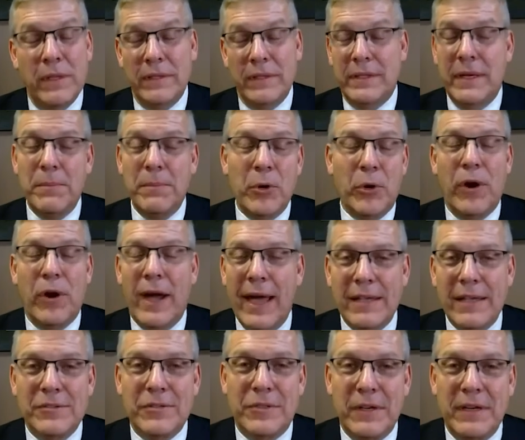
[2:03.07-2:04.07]
the
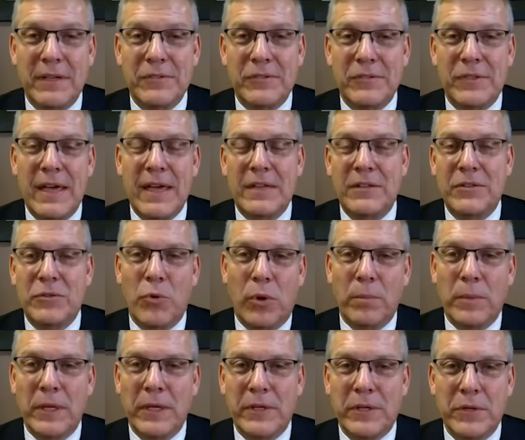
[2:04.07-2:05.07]
Democrats, as they
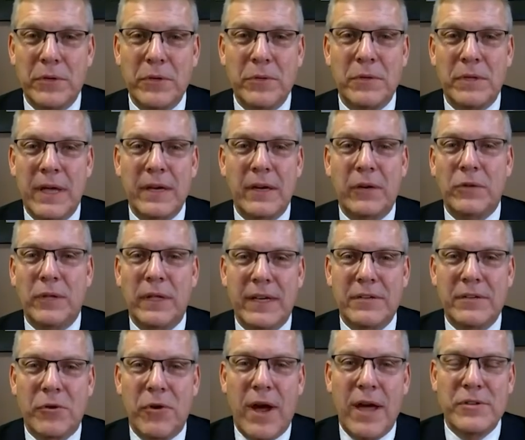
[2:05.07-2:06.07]
normally do, they don't let
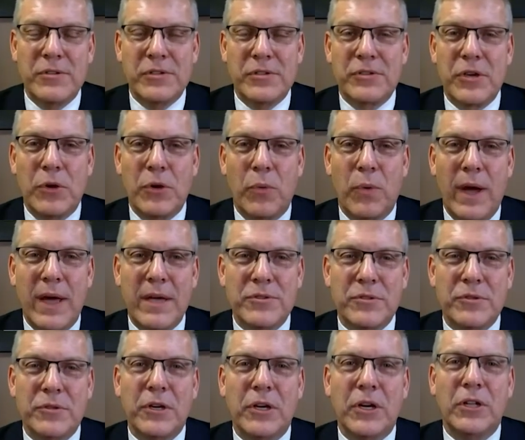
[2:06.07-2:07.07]
a crisis go to waste.
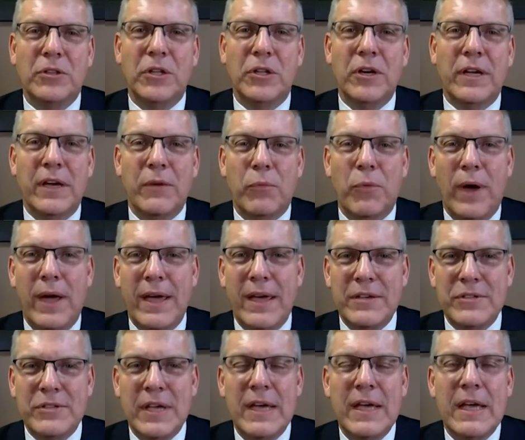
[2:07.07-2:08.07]
They're going to look at
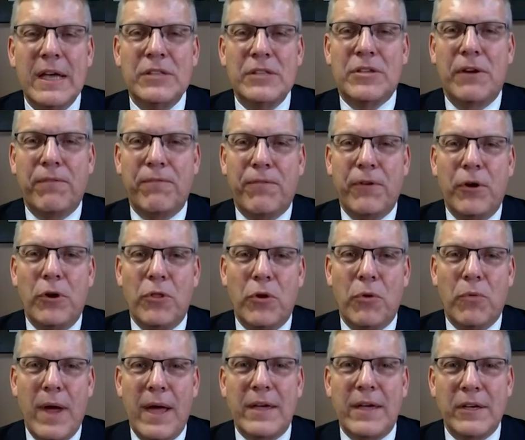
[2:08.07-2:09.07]
ways to further
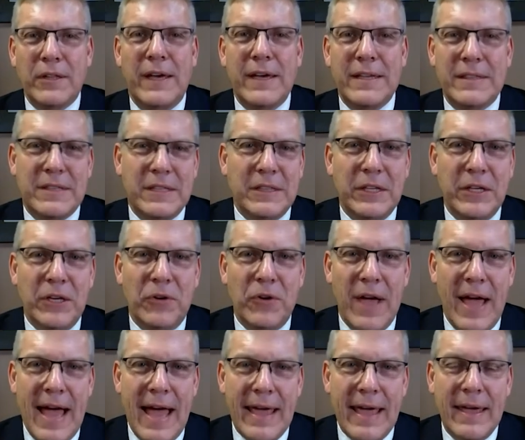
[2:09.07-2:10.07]
regulate the little
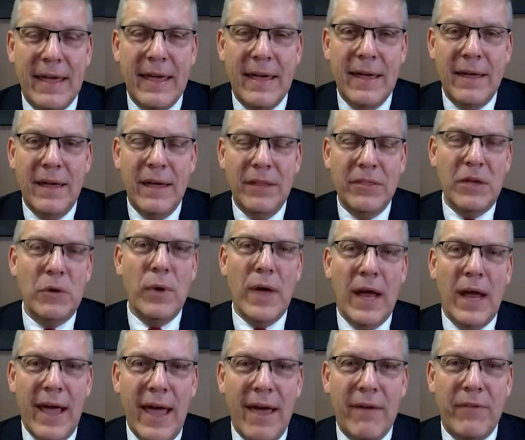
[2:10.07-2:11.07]
guy. I think we
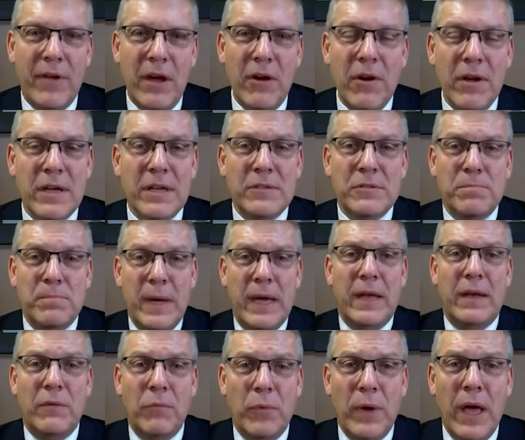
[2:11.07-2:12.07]
ought to have hearings,
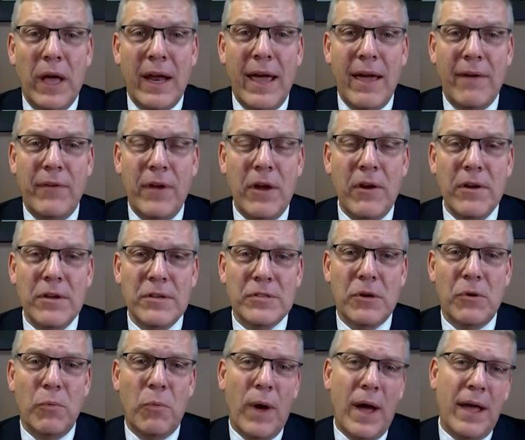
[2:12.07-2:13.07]
but we ought to have hearings
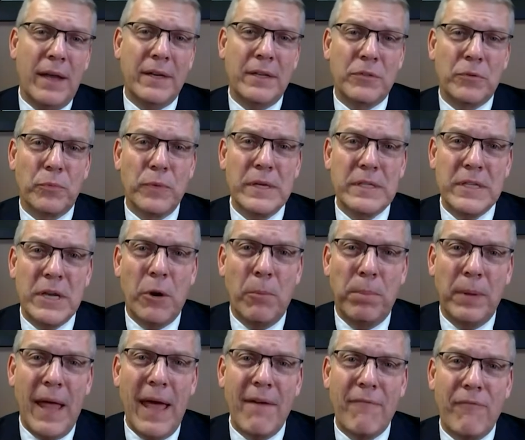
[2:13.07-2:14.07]
on why did the retail
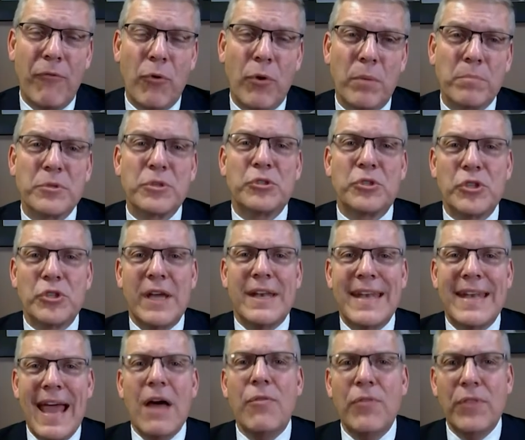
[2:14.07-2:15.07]
platforms shut
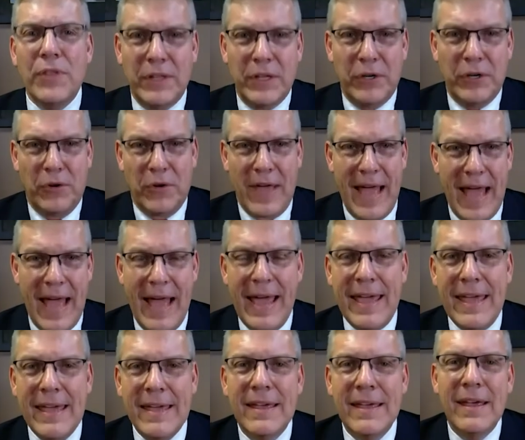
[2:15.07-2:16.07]
down the little
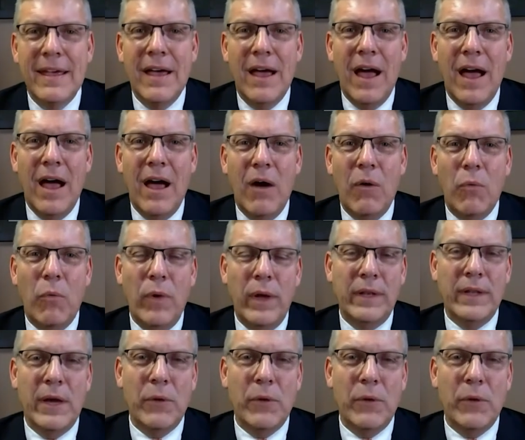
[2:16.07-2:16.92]
guy when